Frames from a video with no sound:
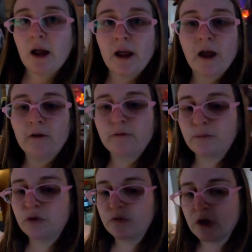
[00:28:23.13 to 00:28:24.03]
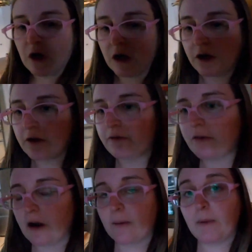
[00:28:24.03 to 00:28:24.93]
I have moved on
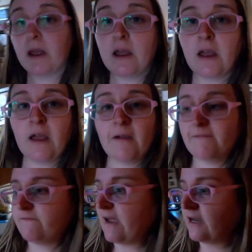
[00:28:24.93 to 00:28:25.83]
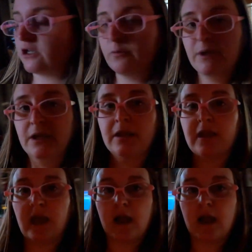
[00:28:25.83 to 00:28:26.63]
from vacuuming the